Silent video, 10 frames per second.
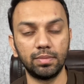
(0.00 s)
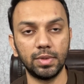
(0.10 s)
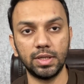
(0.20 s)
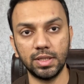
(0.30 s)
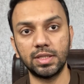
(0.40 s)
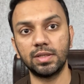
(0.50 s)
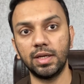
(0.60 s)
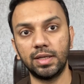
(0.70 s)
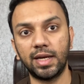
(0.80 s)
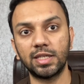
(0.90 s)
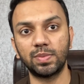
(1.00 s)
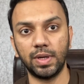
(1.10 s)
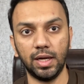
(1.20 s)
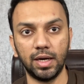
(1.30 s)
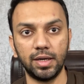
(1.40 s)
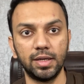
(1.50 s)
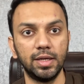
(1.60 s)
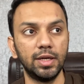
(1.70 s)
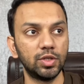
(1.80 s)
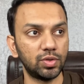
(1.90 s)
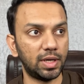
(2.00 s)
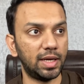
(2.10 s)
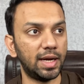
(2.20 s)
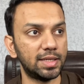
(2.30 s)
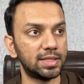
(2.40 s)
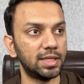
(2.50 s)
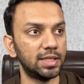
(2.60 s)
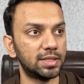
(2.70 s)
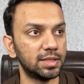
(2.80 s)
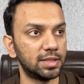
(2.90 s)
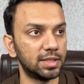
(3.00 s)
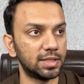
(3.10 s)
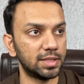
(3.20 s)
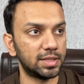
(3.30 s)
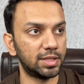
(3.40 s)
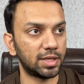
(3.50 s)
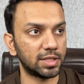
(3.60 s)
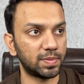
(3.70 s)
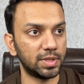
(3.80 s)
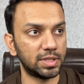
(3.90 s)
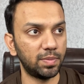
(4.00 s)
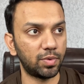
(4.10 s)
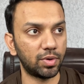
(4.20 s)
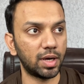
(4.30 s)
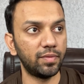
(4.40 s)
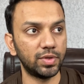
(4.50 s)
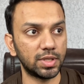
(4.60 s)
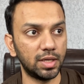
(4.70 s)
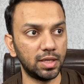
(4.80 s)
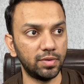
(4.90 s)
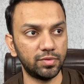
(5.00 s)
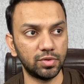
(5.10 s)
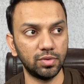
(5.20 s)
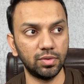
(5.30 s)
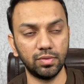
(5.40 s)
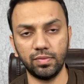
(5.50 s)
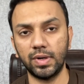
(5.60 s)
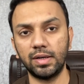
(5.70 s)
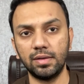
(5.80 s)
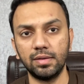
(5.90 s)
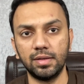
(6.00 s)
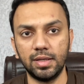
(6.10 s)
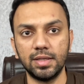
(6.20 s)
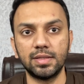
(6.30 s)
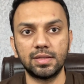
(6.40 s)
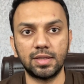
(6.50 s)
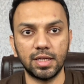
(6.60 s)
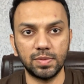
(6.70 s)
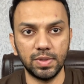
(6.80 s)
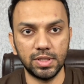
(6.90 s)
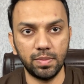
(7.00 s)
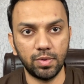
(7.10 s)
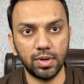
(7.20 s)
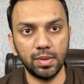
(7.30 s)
It gets pretty hard. So at that stage, this is the transparency program, which I love. So what is transparency program?